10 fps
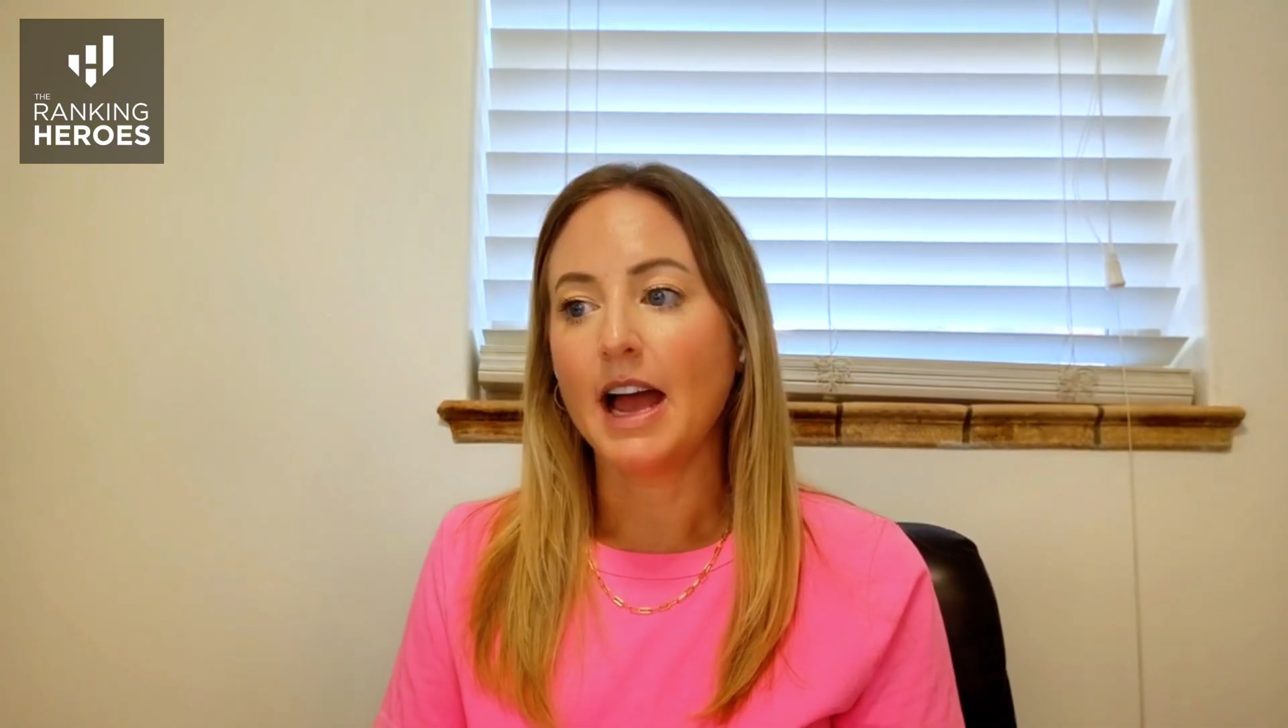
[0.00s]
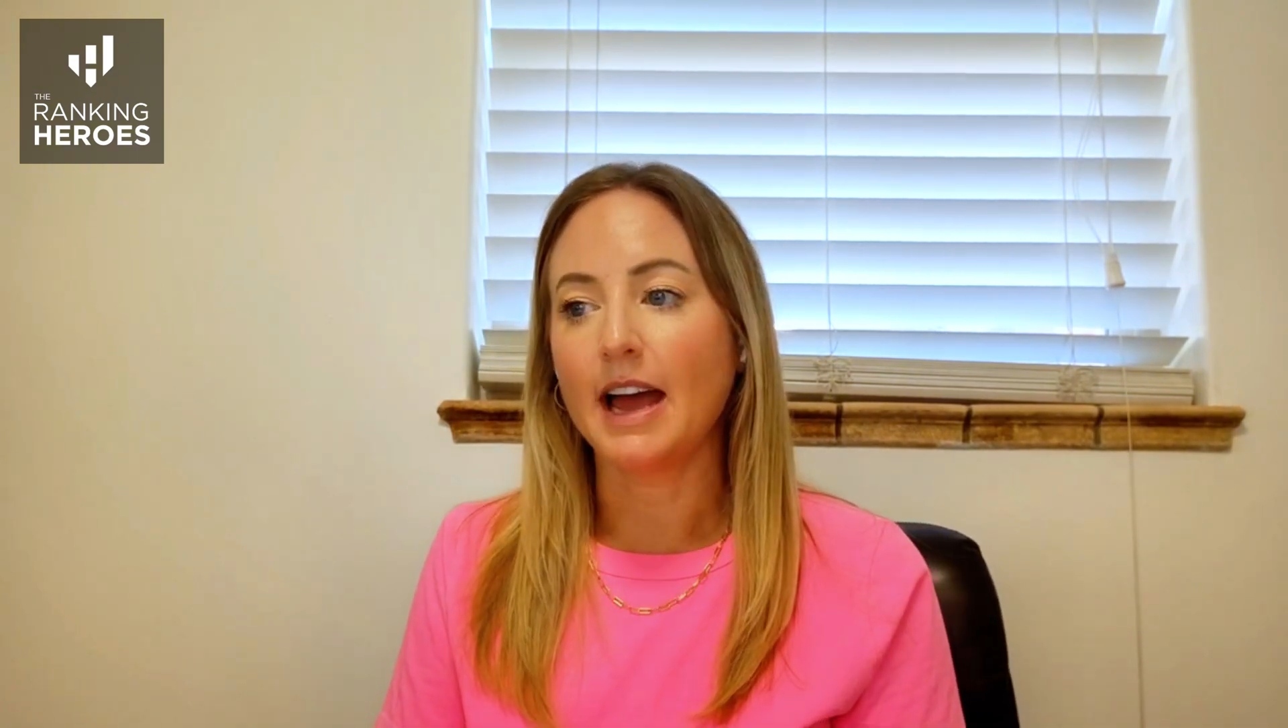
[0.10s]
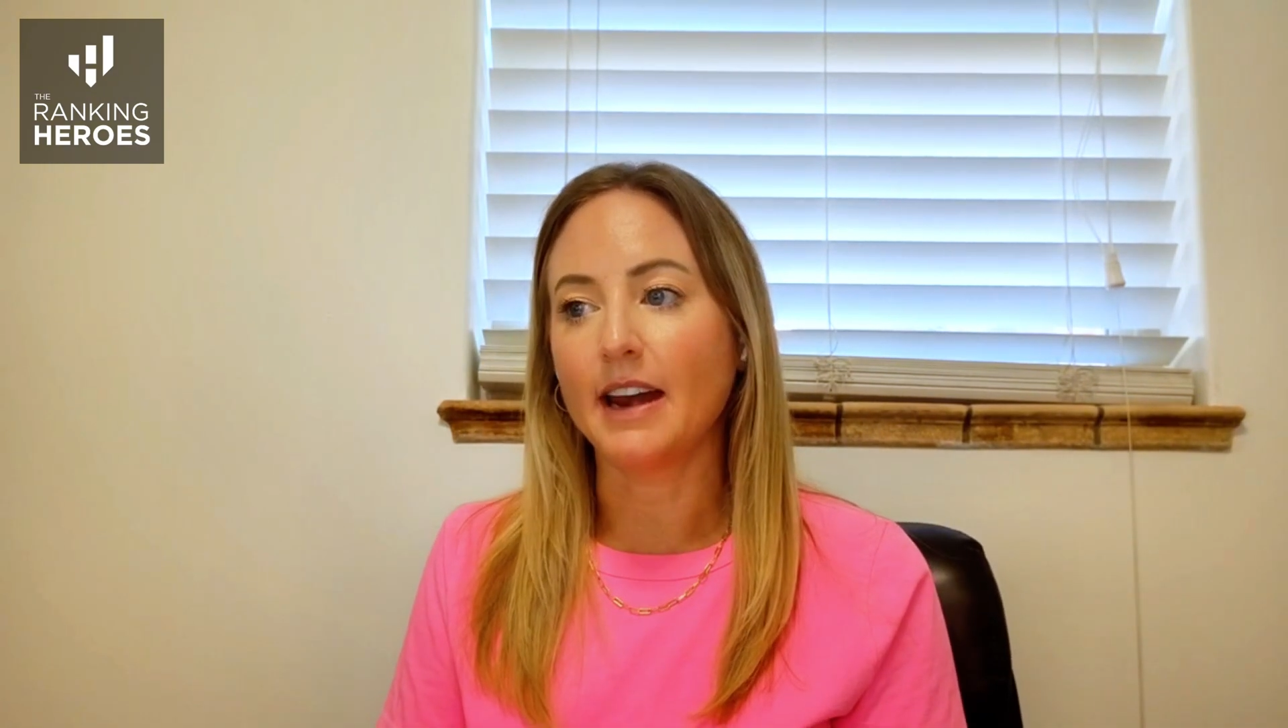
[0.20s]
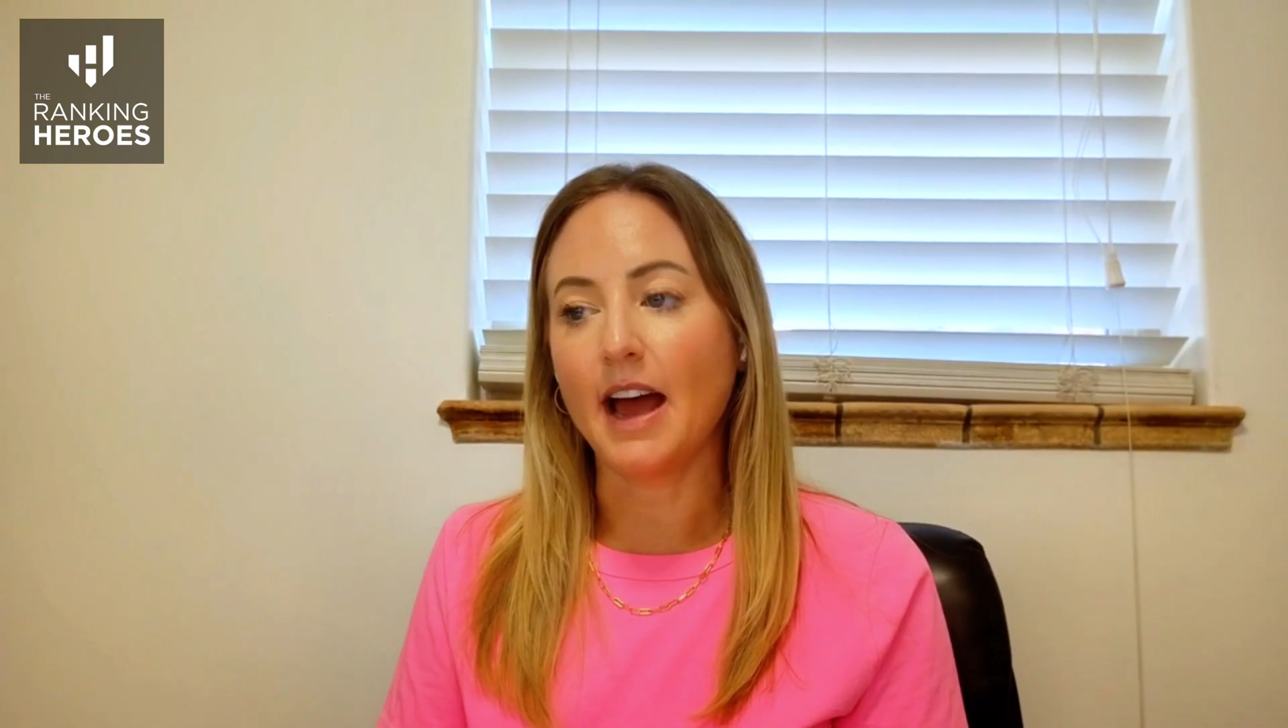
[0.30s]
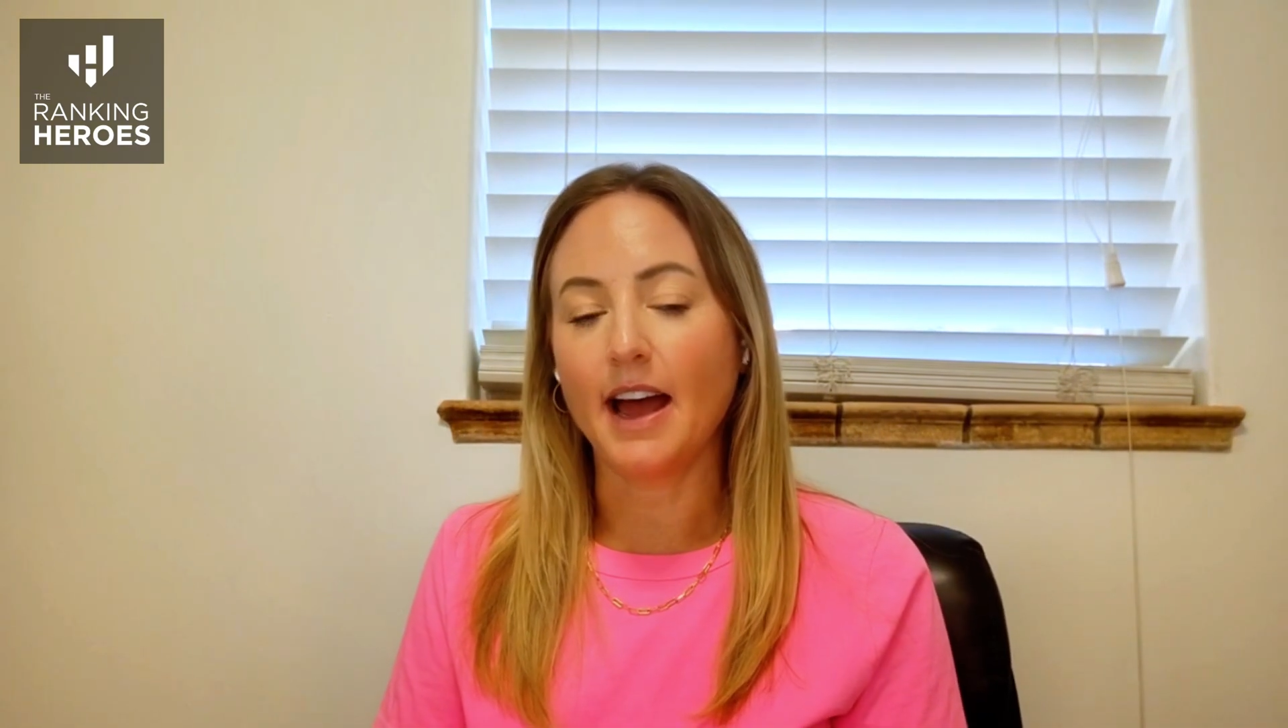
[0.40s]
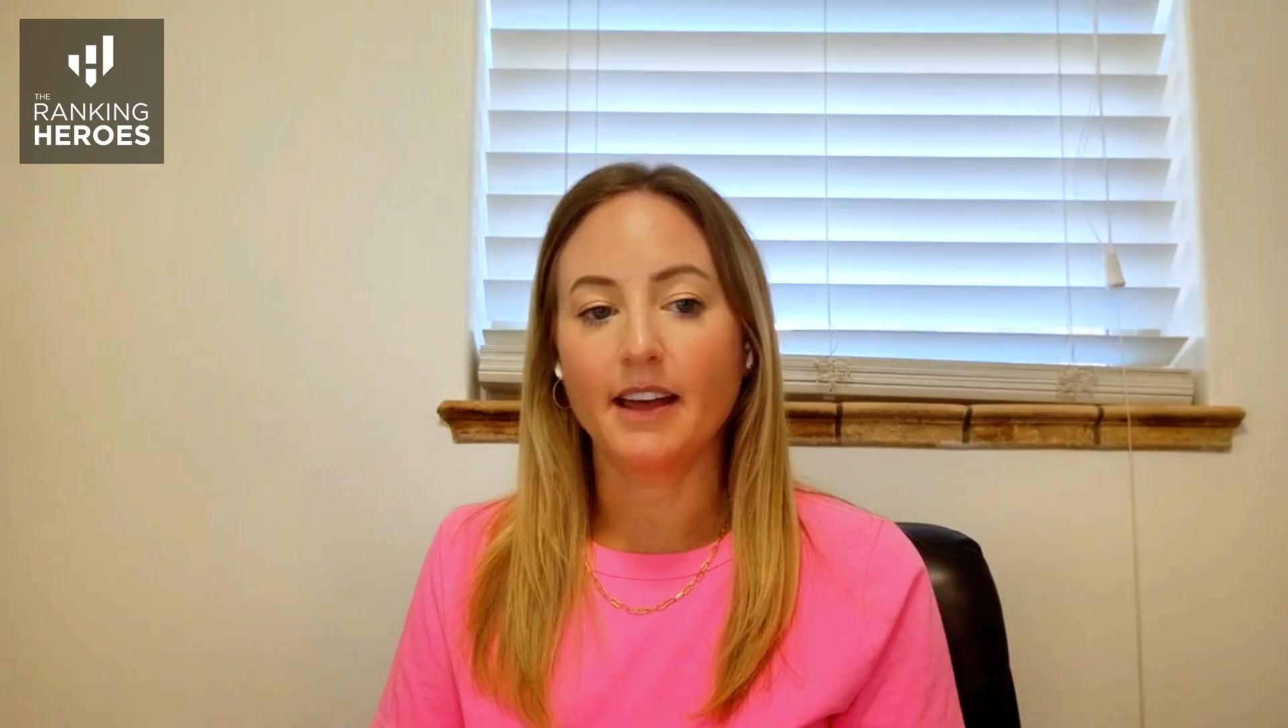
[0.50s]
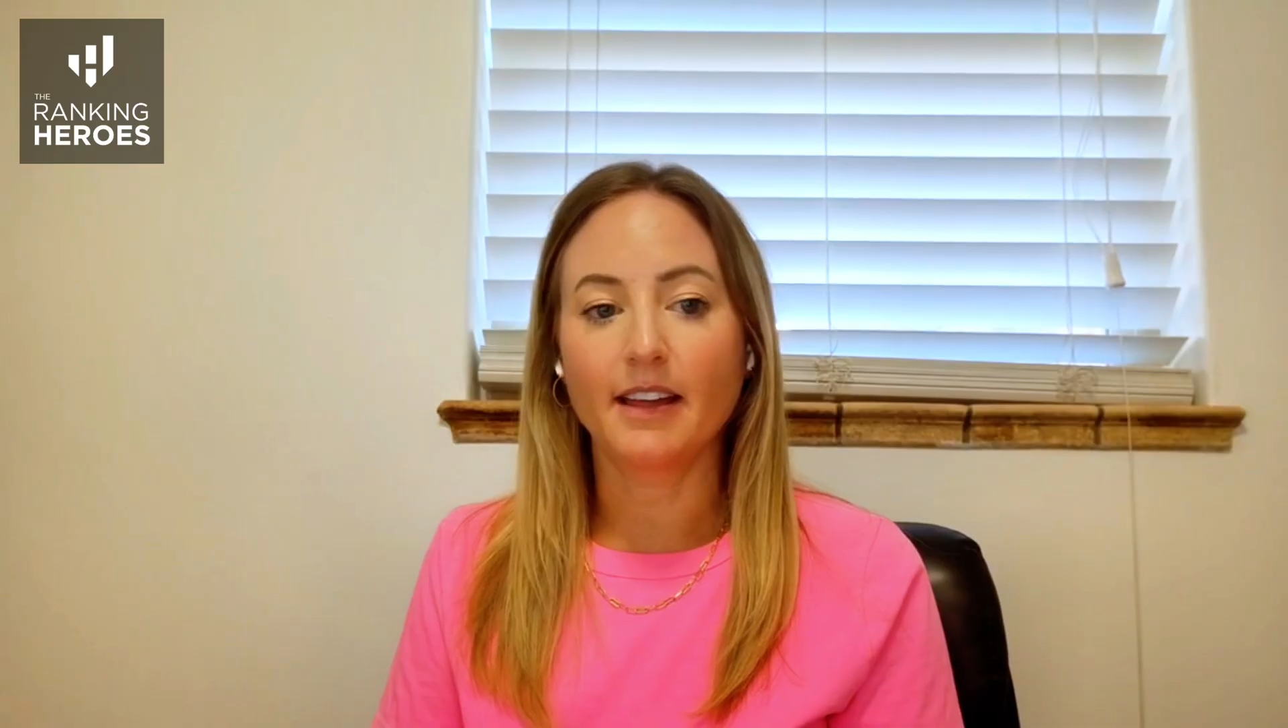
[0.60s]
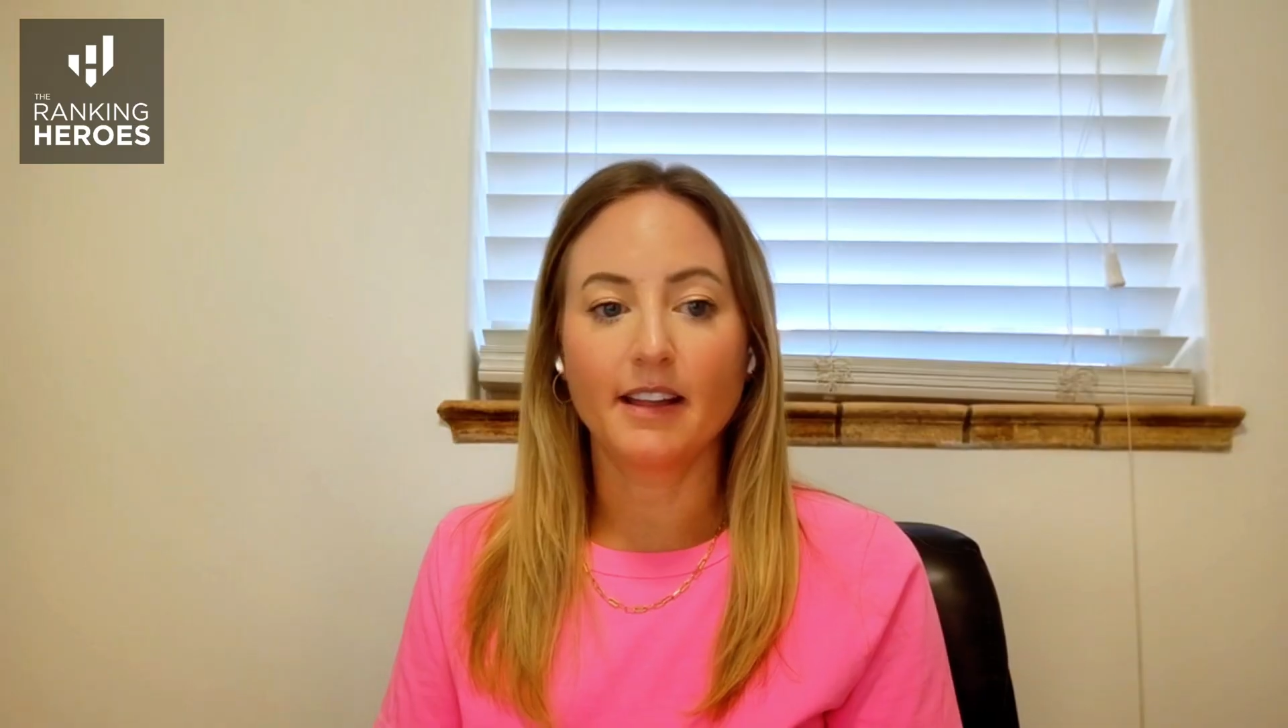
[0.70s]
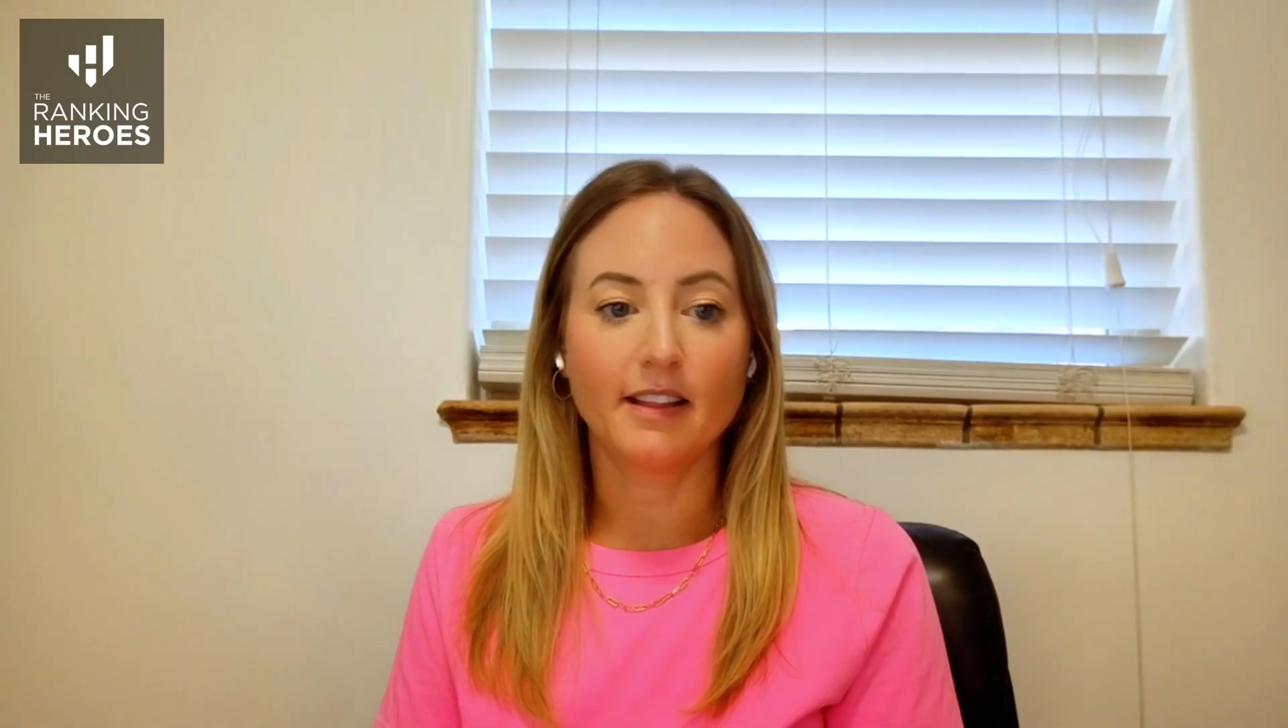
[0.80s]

And I